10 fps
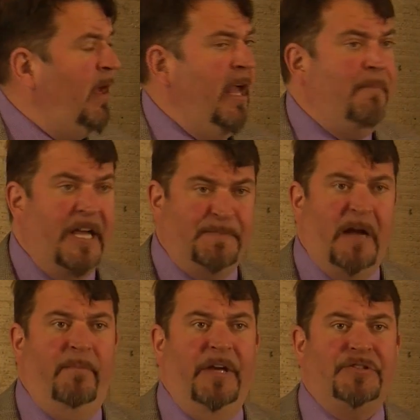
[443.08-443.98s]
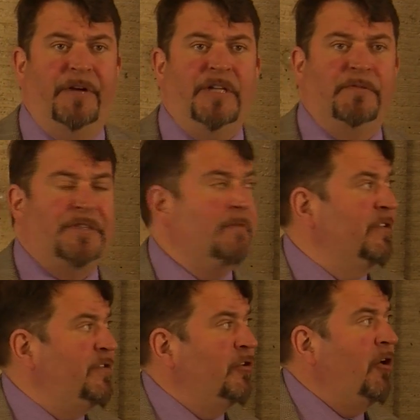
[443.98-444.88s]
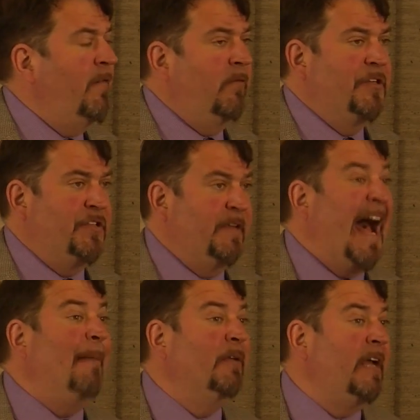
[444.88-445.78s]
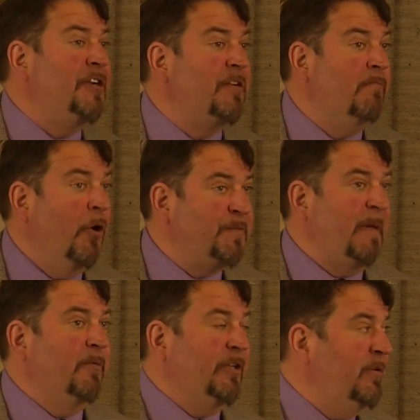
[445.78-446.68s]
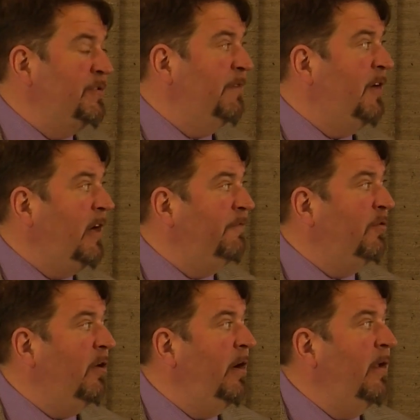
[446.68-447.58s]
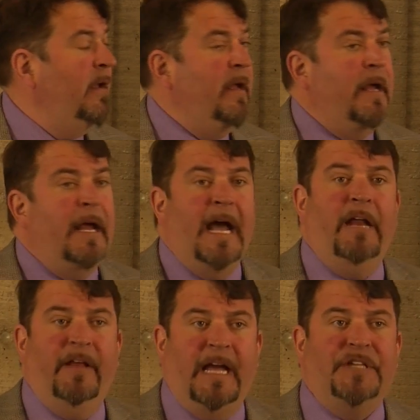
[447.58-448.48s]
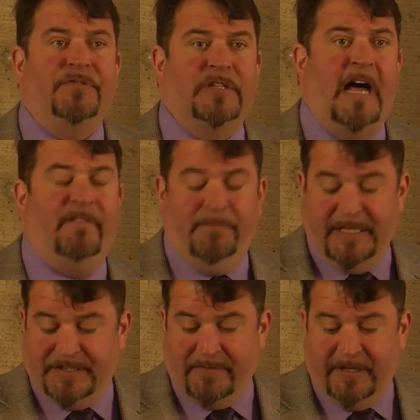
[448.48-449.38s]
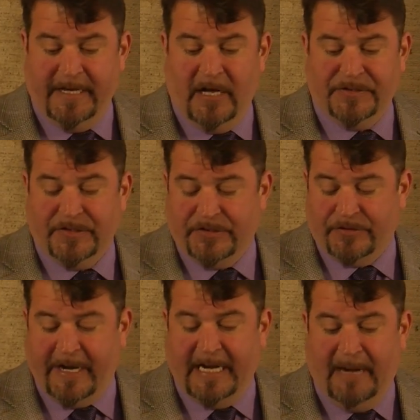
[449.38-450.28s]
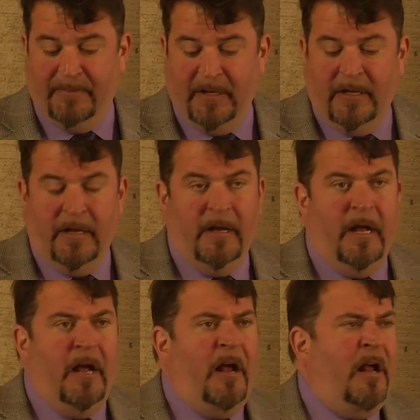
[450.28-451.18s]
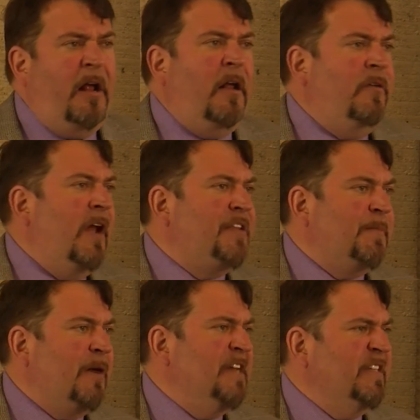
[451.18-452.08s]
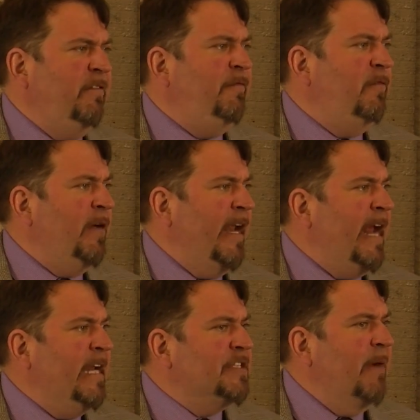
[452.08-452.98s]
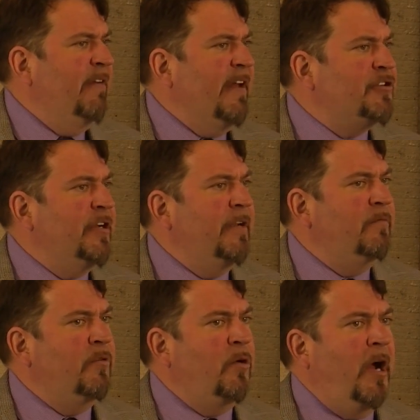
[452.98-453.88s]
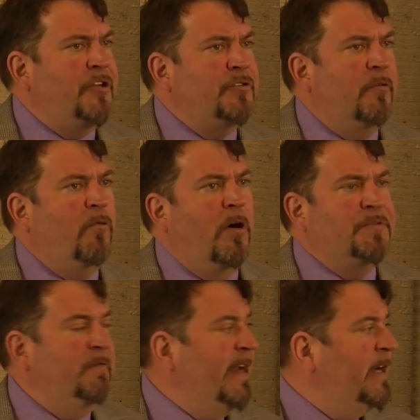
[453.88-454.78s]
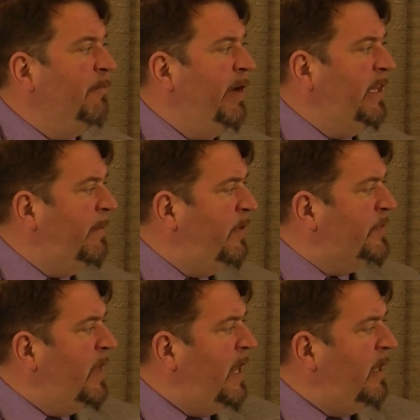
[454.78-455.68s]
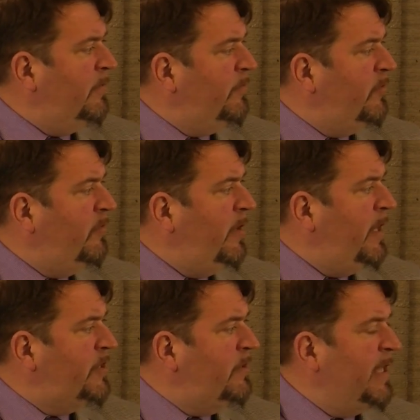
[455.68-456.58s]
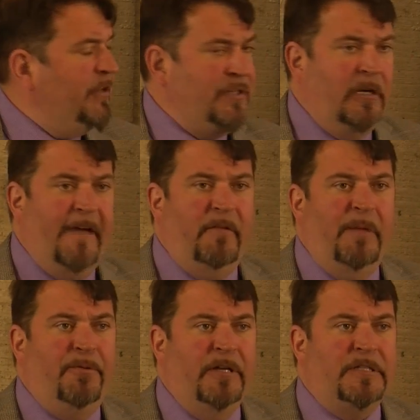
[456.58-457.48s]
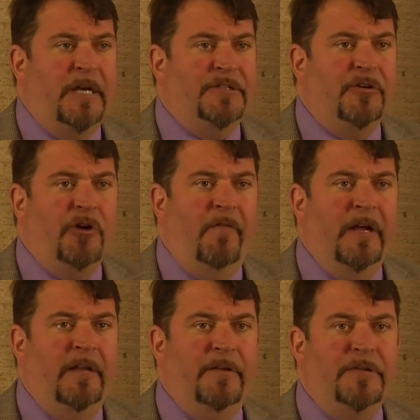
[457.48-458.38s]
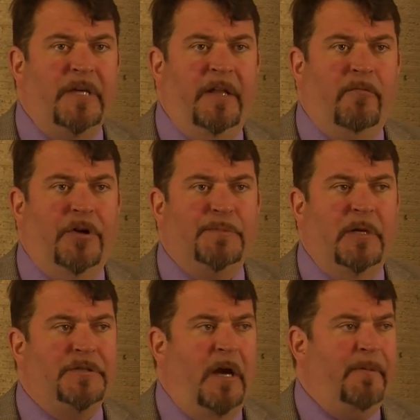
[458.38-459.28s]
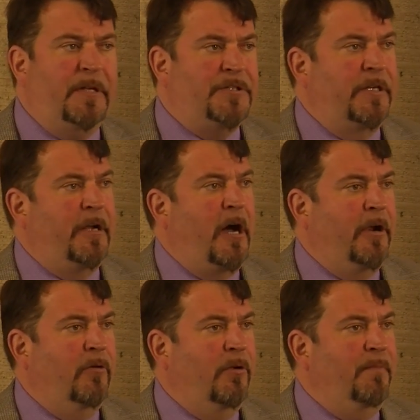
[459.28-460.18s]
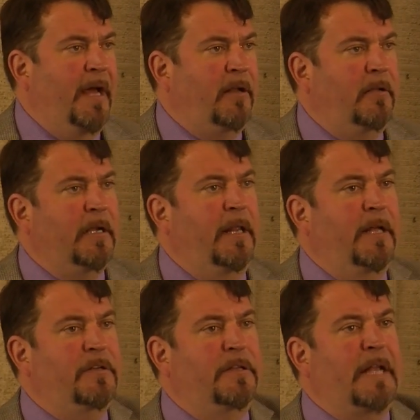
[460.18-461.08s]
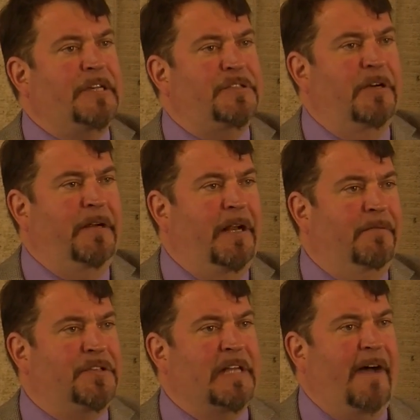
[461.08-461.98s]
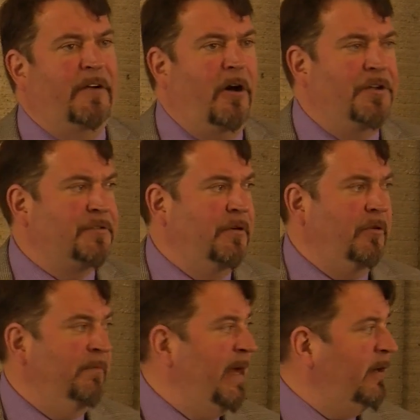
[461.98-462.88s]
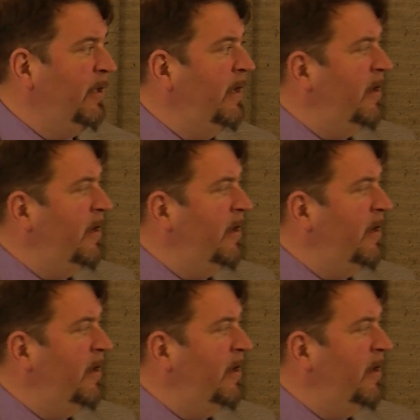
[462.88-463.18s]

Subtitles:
It makes better mixed drinks with Zirkova, which is the application most people use their vodka for. And in the case of Slava, beats everything else straight up. Not surprisingly, anytime we've entered into awards, we've ended up winning them. In 2011, we put Zirkova in the World Spirits Competition. It got a gold medal. And then next year, we did it with Slava, also a gold medal.